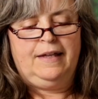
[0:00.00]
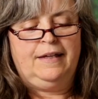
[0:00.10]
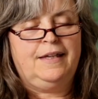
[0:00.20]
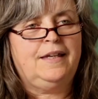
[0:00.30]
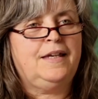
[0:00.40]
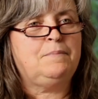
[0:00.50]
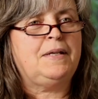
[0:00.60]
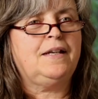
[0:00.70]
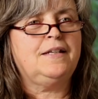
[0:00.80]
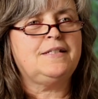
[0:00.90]
He had
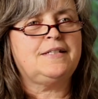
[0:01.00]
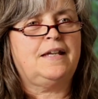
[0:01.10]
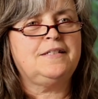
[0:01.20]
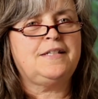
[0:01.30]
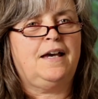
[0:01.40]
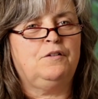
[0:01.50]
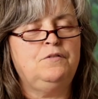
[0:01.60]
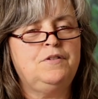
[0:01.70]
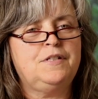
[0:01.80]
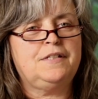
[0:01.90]
been at his son's
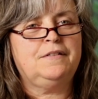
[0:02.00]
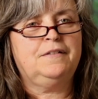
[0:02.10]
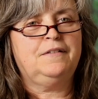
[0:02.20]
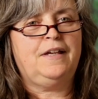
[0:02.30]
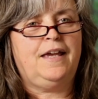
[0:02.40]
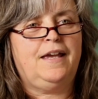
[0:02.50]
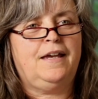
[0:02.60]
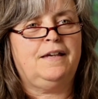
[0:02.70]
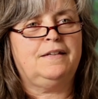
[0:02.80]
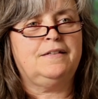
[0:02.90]
house
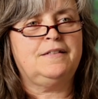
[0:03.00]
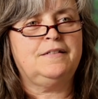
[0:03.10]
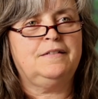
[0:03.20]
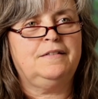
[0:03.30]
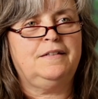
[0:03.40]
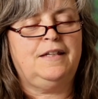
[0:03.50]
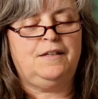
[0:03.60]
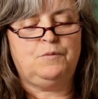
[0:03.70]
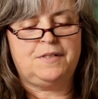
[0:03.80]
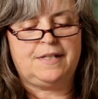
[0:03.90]
and
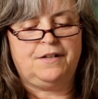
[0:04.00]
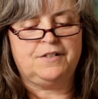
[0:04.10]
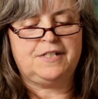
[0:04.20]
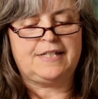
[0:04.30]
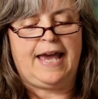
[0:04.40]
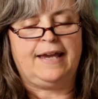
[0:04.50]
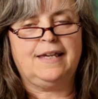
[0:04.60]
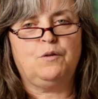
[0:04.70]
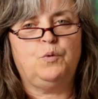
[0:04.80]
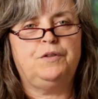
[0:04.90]
he was there
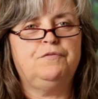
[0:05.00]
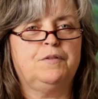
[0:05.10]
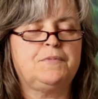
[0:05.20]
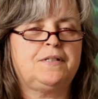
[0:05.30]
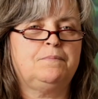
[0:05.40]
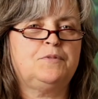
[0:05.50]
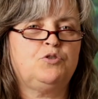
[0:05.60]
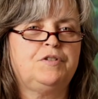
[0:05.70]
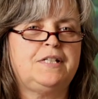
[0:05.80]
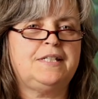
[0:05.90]
stacking wood from some
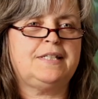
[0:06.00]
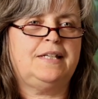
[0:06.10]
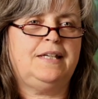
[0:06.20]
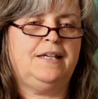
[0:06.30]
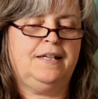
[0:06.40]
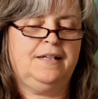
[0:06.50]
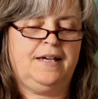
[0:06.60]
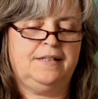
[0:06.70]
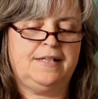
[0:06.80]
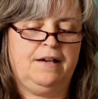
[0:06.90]
trees that he had
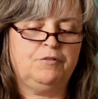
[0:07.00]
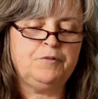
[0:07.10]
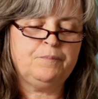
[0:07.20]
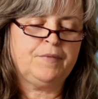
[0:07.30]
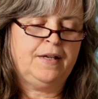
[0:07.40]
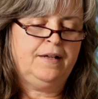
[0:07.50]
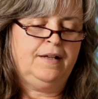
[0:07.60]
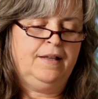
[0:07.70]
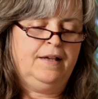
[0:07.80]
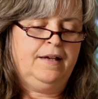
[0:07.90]
cut down.
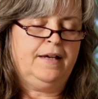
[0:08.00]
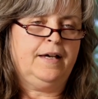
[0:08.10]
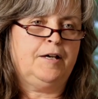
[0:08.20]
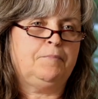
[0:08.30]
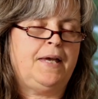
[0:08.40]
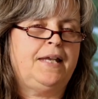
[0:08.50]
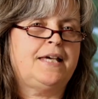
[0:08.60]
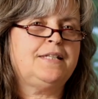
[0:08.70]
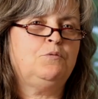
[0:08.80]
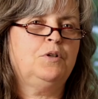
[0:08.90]
And
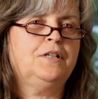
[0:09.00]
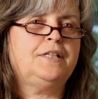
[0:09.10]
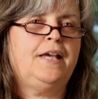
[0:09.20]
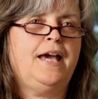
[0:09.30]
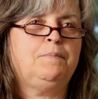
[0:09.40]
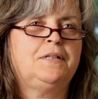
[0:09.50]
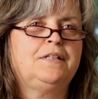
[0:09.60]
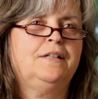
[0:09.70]
as he worked, he happened to